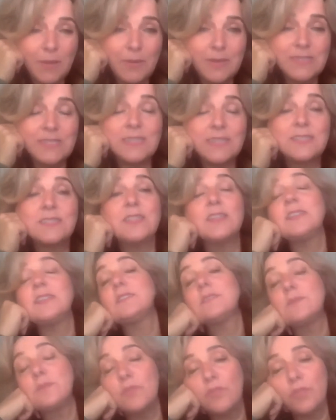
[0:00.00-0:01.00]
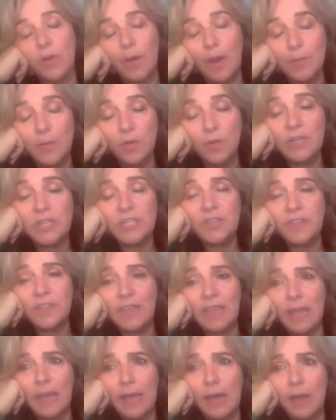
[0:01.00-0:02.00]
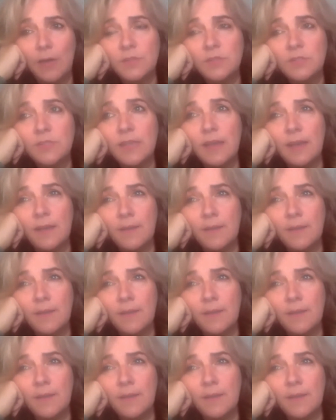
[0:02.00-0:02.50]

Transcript: My sisters grew up calling each other cows. Yeah.